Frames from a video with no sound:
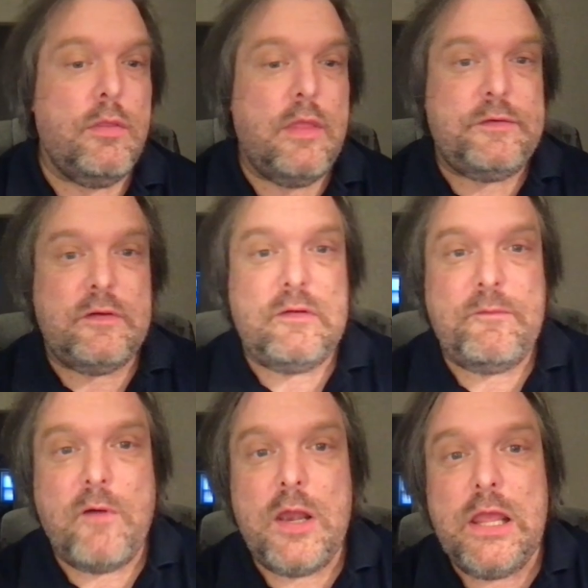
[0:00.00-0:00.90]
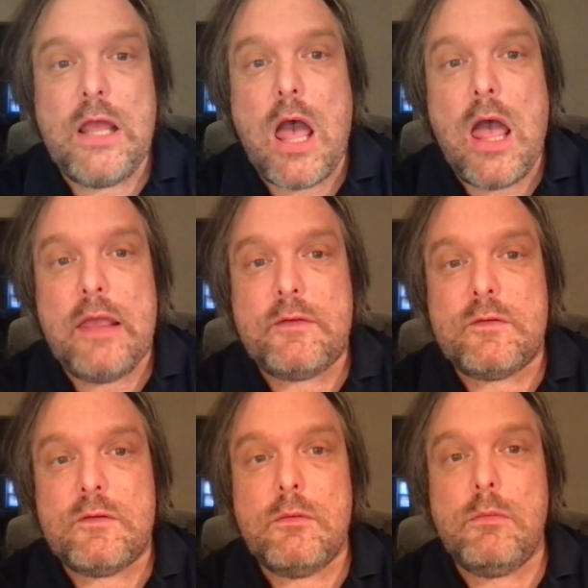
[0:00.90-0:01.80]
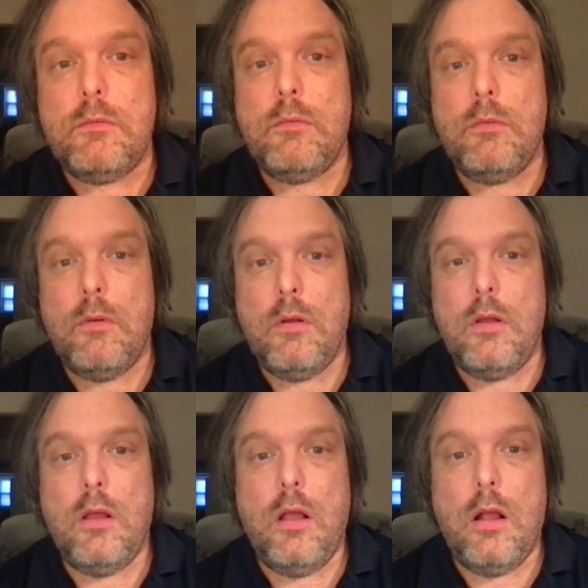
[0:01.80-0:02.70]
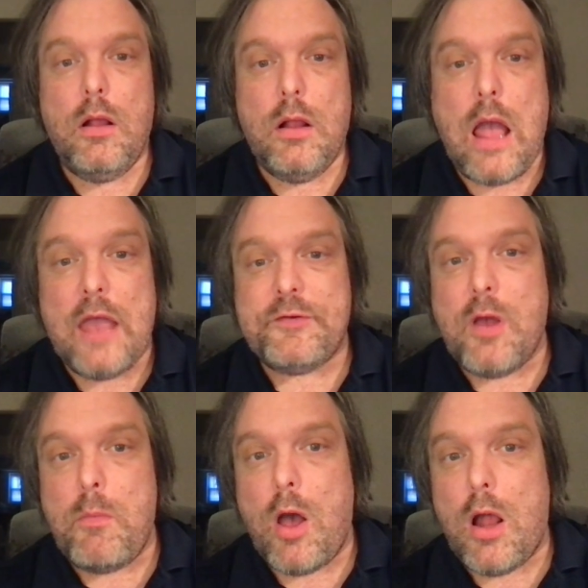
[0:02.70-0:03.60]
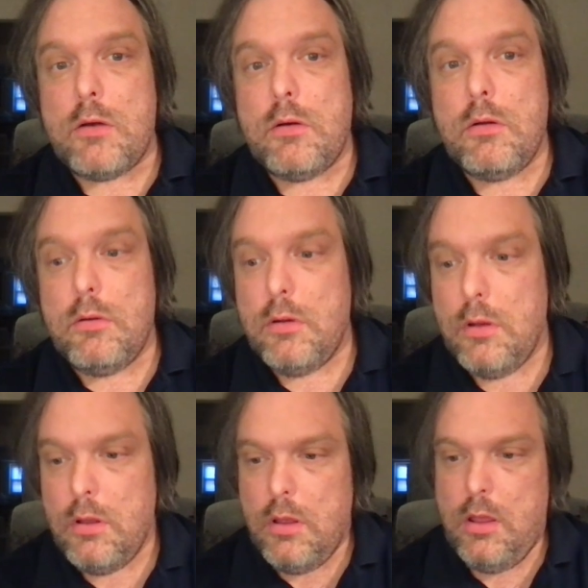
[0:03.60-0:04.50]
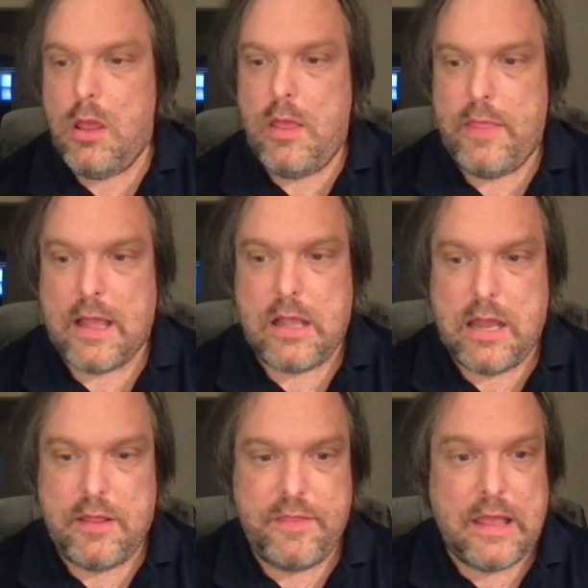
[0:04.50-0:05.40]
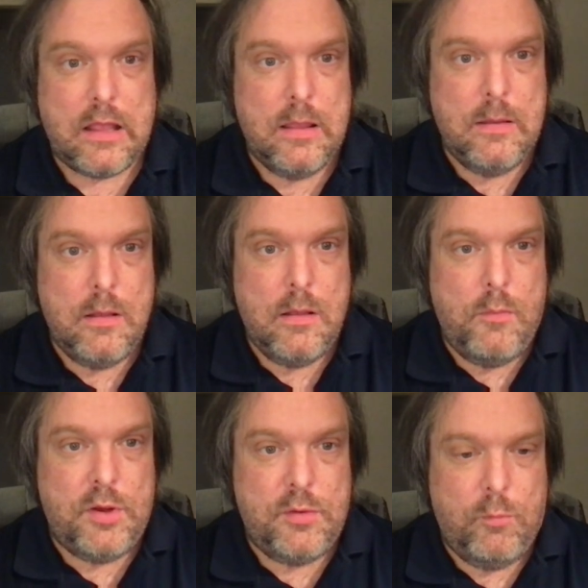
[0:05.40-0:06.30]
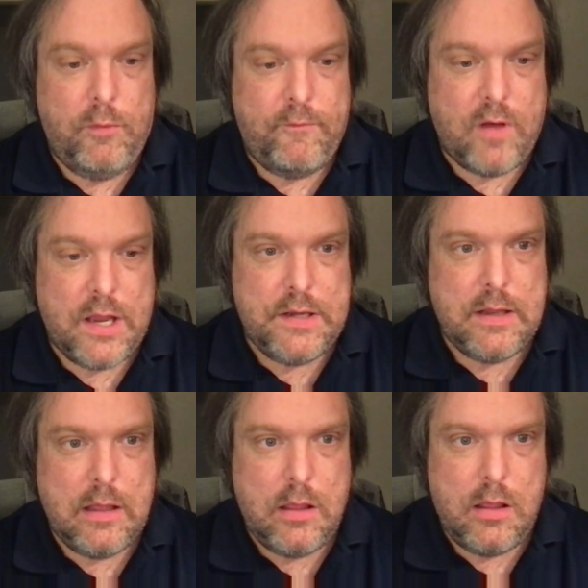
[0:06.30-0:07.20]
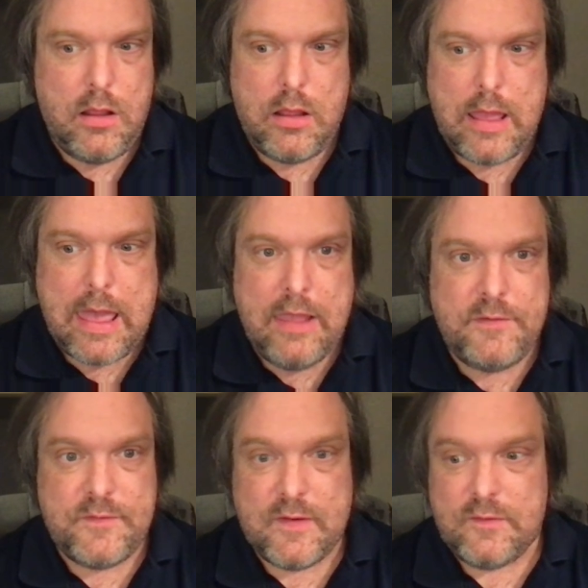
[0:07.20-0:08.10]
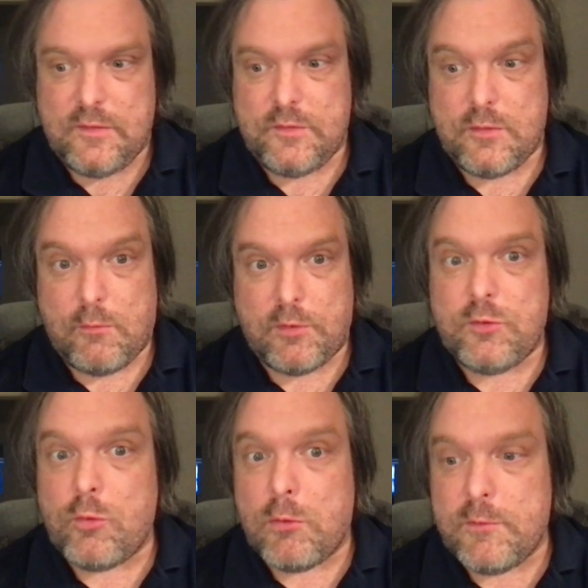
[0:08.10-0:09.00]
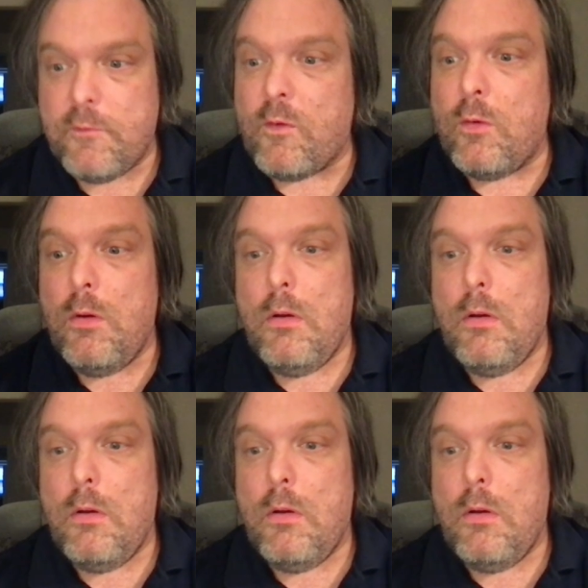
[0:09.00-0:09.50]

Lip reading: this isn't funny, guys, come on, that kind of thing. We find a6. This is a resourceful